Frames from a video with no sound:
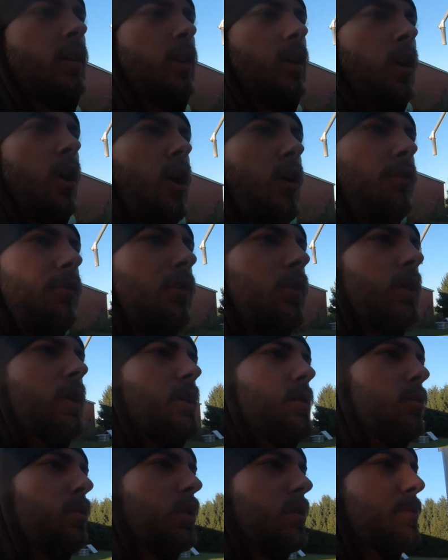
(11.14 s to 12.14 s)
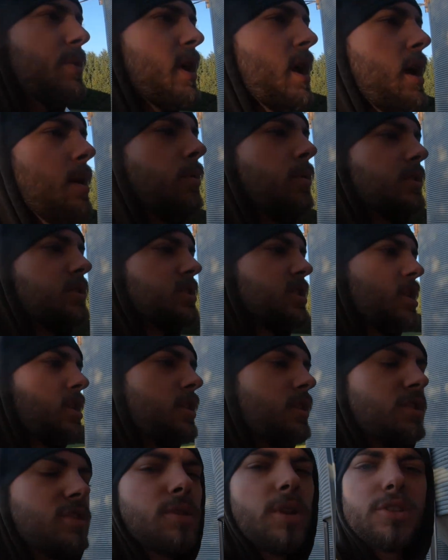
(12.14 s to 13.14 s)
Hopefully we'll be able to
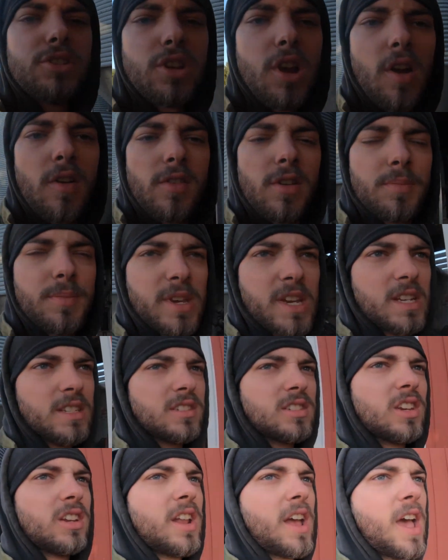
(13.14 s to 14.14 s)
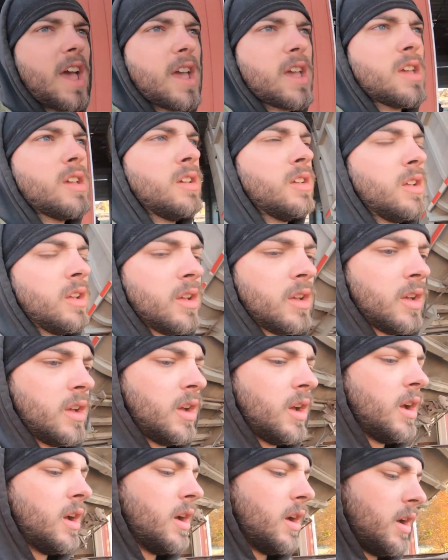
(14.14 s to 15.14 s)
switch over to beans today.
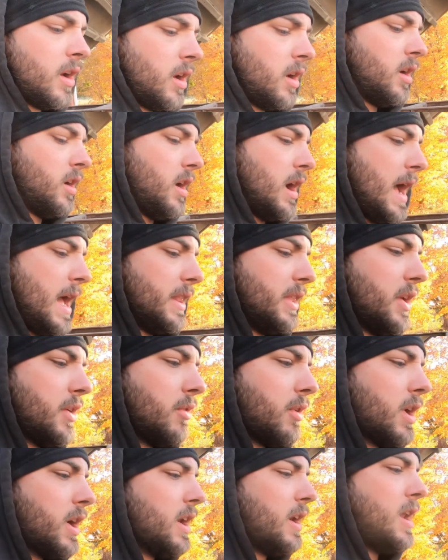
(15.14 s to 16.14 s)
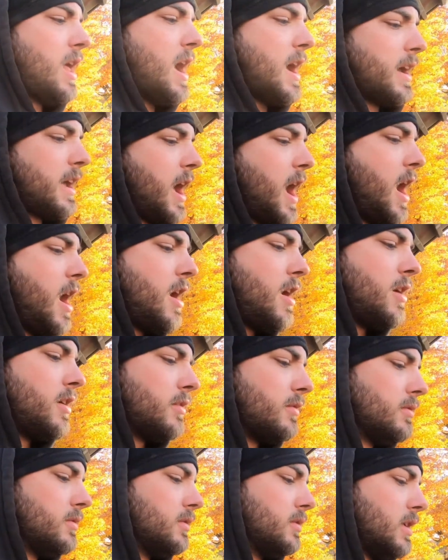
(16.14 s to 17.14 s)
I think we're gonna knock out,
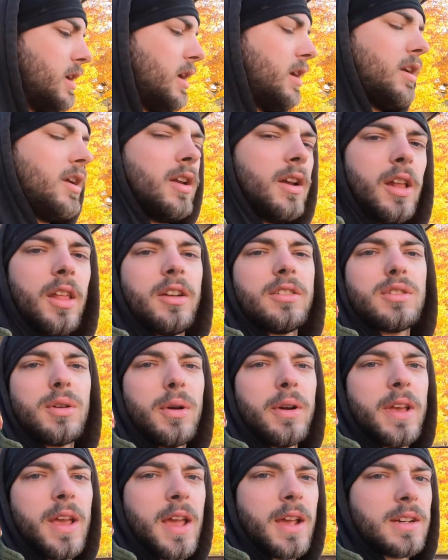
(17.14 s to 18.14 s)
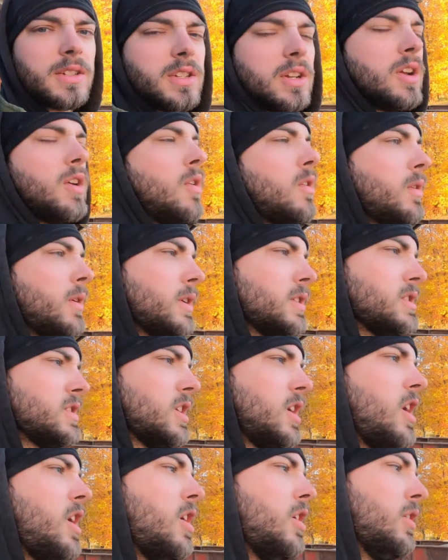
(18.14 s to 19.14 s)
I don't know, another 20 acres of corn or
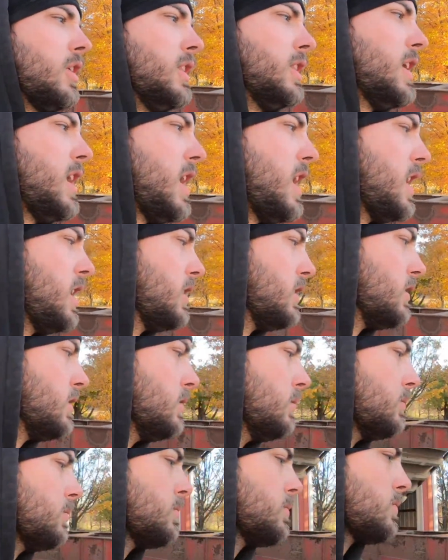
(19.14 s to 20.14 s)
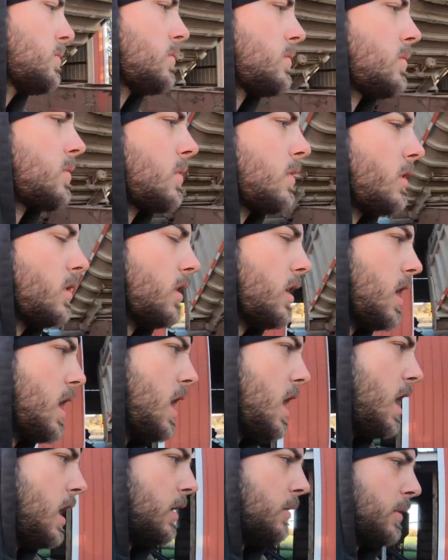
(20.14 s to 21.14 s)
so, and then
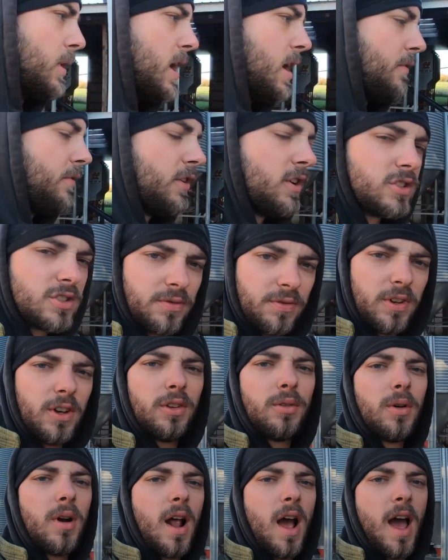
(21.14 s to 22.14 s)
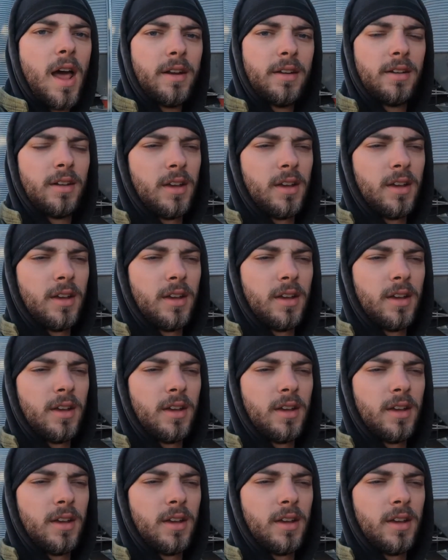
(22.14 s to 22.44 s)
we got to finish the field run.